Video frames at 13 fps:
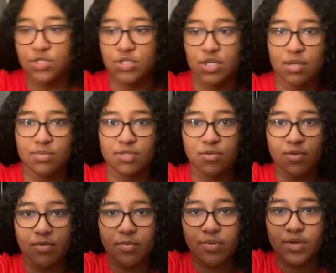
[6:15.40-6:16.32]
jammed, it
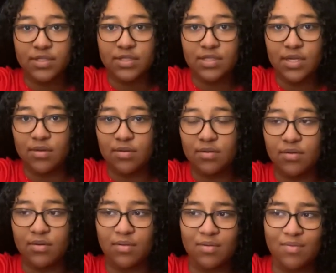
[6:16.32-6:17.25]
won't press down.
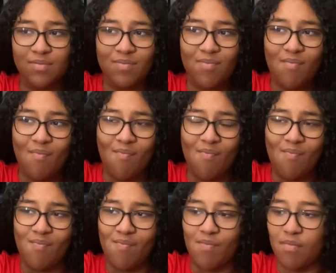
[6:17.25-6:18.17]

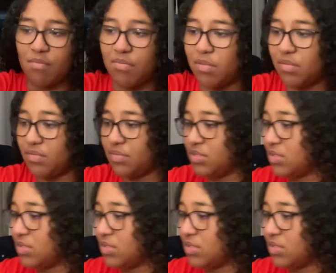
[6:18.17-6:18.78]
Maybe I'm just